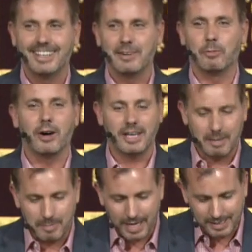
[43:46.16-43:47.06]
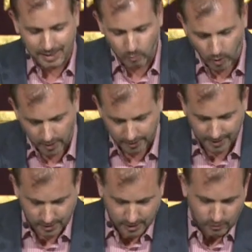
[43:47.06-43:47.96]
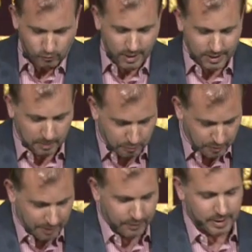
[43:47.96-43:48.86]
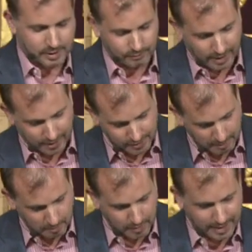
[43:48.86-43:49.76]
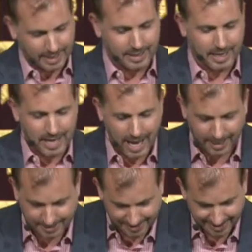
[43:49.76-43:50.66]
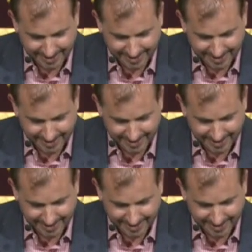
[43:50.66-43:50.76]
What an amazing word. Let's just read the previous verse and bring in the yet.